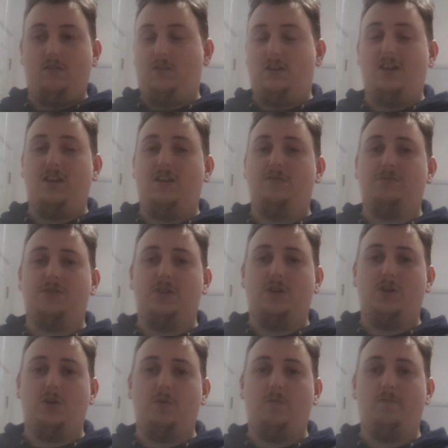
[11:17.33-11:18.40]

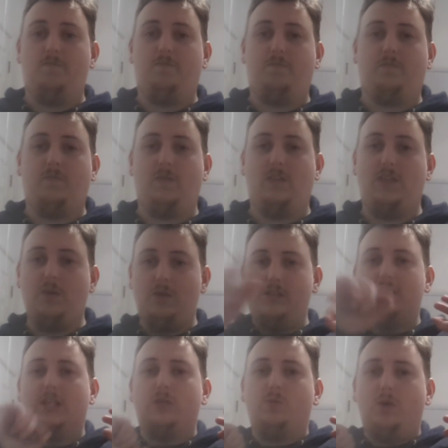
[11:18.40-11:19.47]
So there
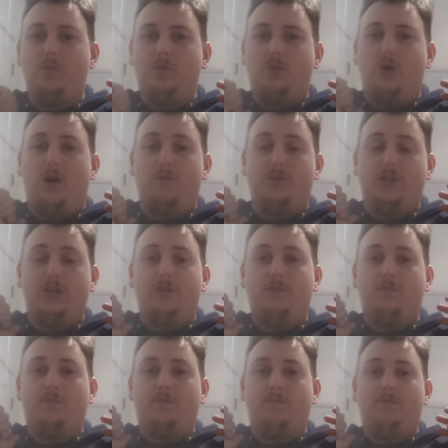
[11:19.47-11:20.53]
is this one more
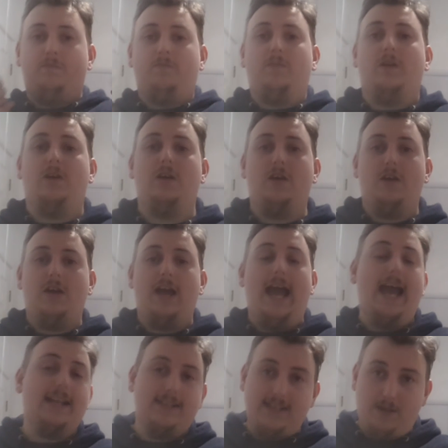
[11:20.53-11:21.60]
option:
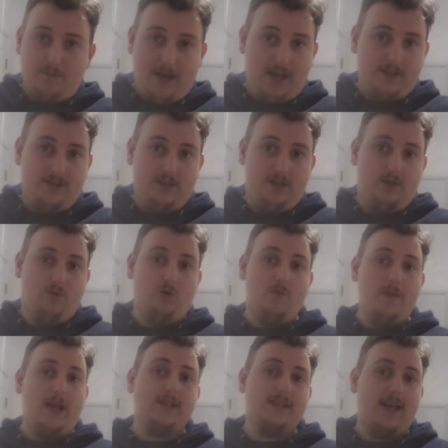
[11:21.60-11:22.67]
antimatter, or
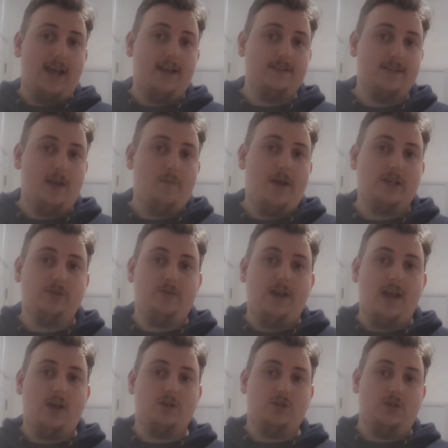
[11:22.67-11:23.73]
matter-antimatter
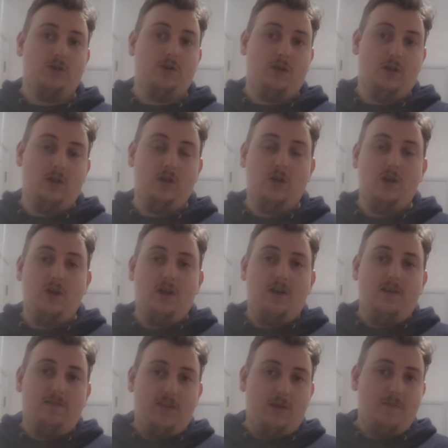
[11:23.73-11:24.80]
reaction.
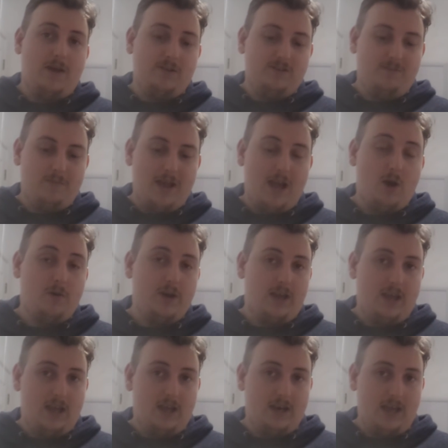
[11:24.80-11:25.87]
The amount of power
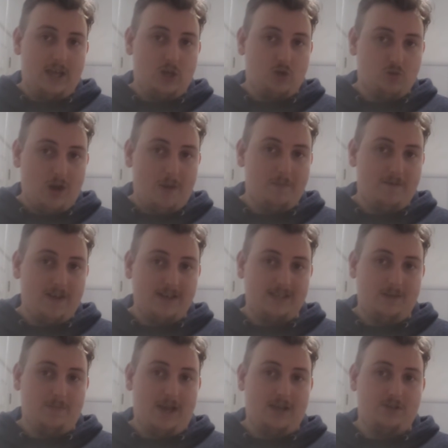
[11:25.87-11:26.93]
in a gram of
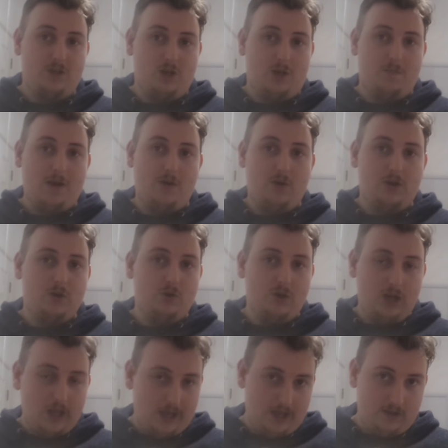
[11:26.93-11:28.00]
antimatter can power
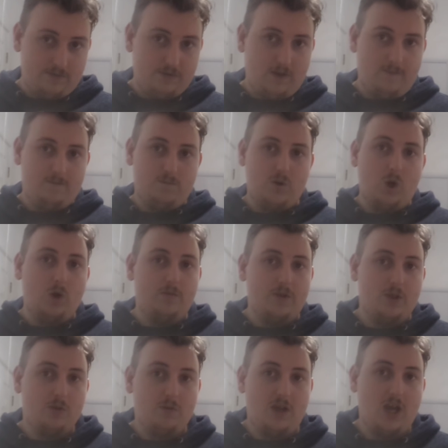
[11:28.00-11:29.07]
your life for over
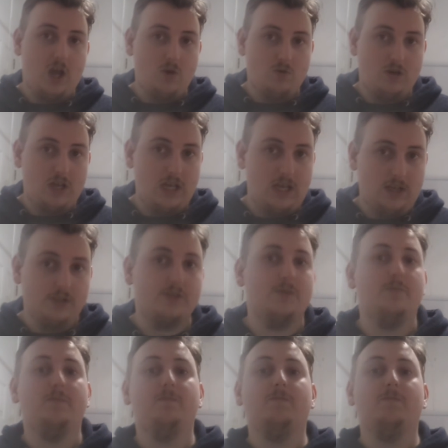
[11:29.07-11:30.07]
300 years.